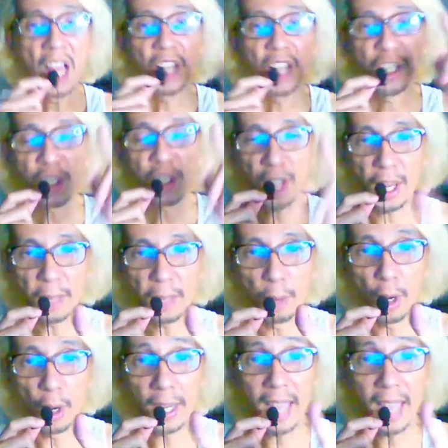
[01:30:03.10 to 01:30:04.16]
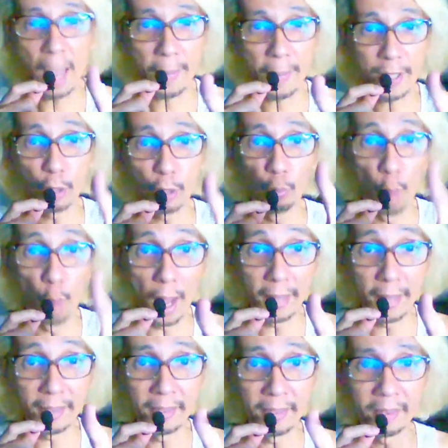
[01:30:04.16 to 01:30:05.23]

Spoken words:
Sunny Boy Episode 1.